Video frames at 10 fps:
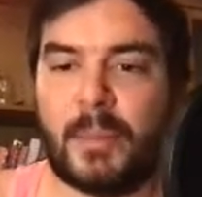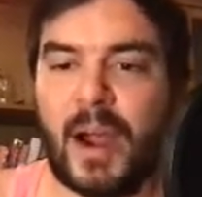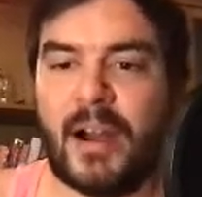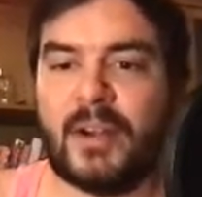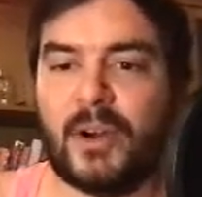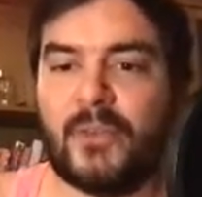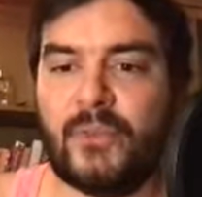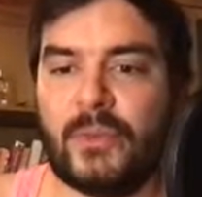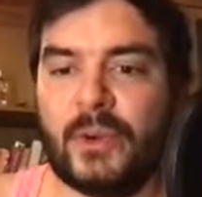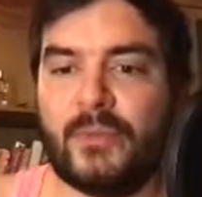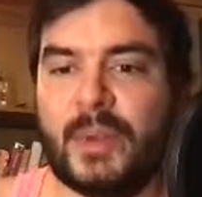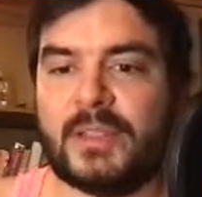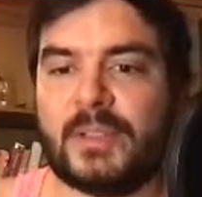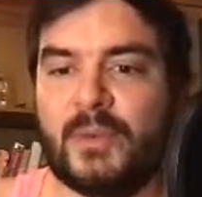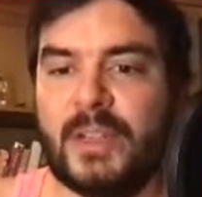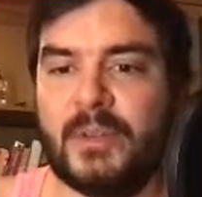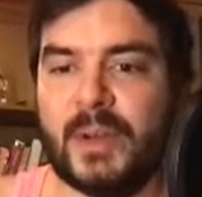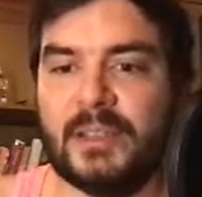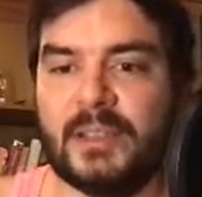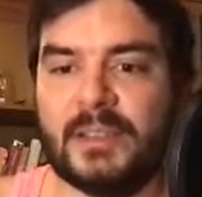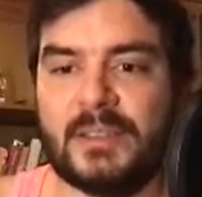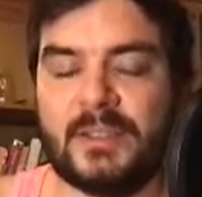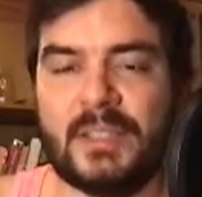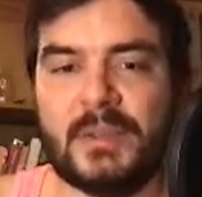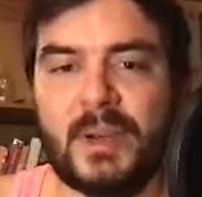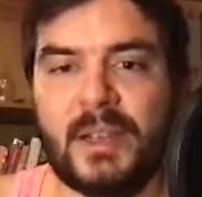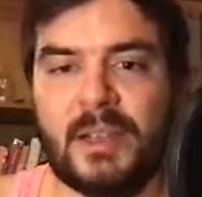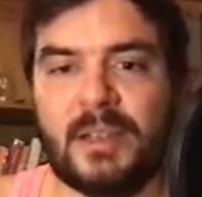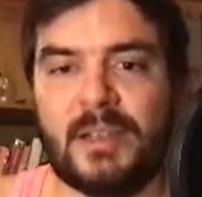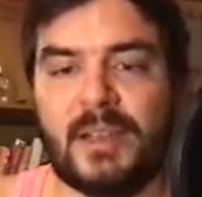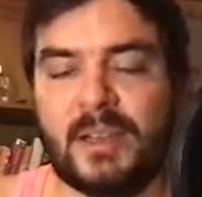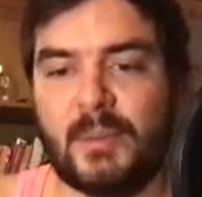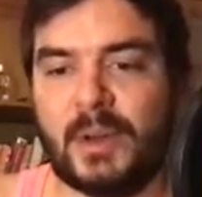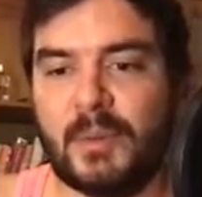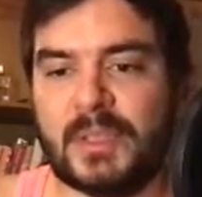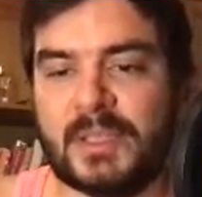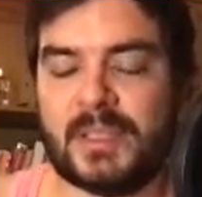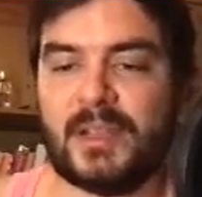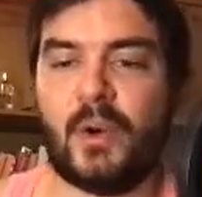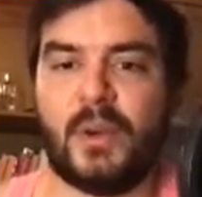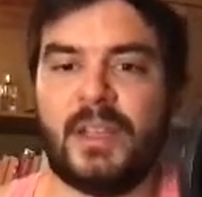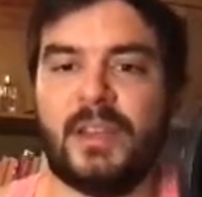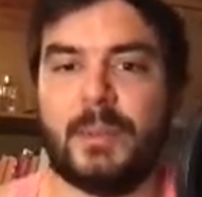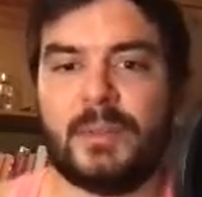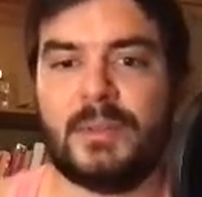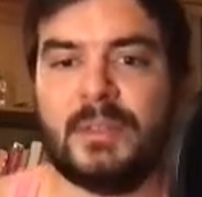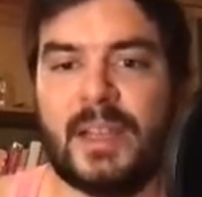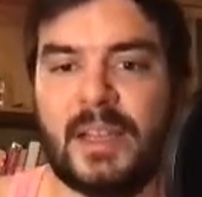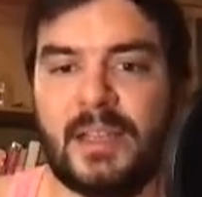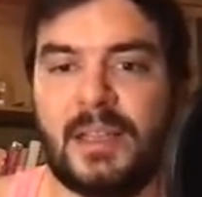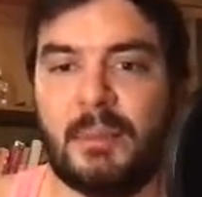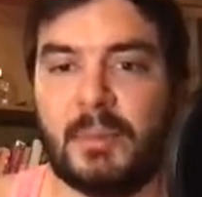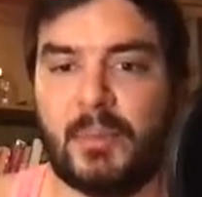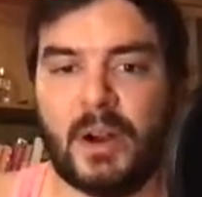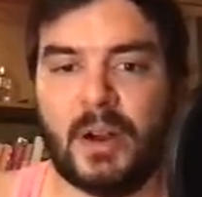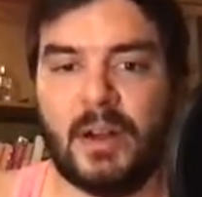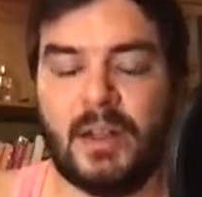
part of of my screen, right? So that's why uh, when I was coding it up, I had a little bit more